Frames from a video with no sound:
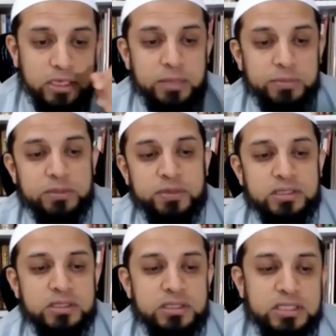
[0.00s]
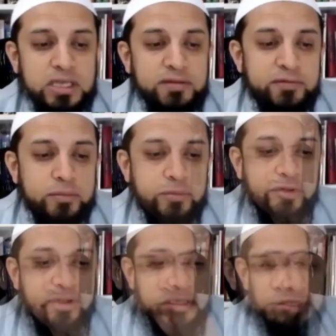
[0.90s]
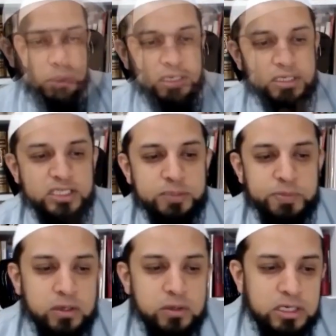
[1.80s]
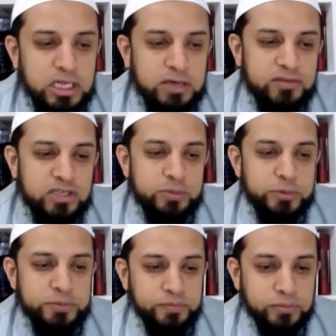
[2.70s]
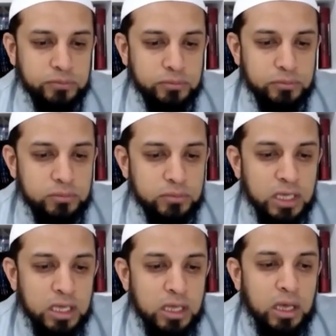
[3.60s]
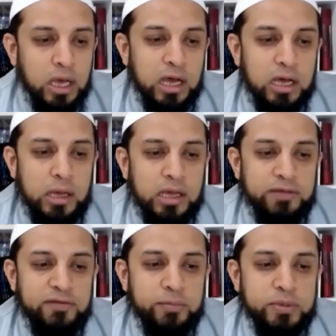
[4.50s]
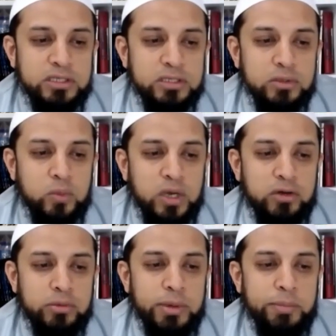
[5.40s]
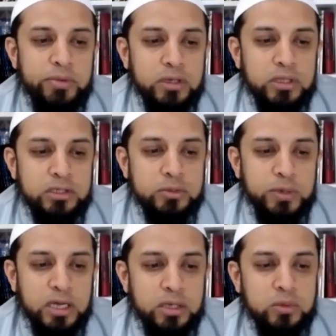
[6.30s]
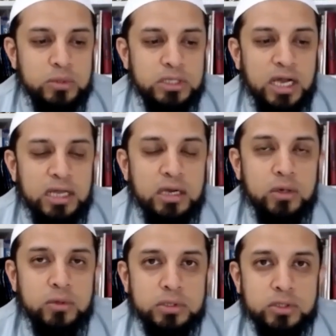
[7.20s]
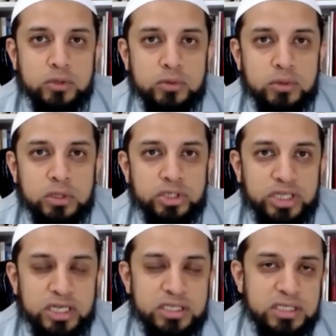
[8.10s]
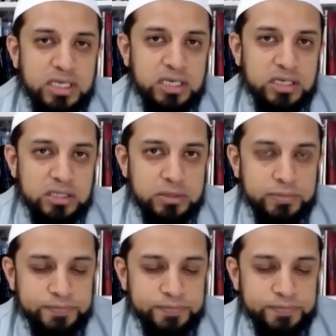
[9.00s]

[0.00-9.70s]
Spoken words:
keeps a person safe from regret and despair on the Day of Judgment. And if a person, while remembering Allah subhanahu wa ta'ala, also sheds tears,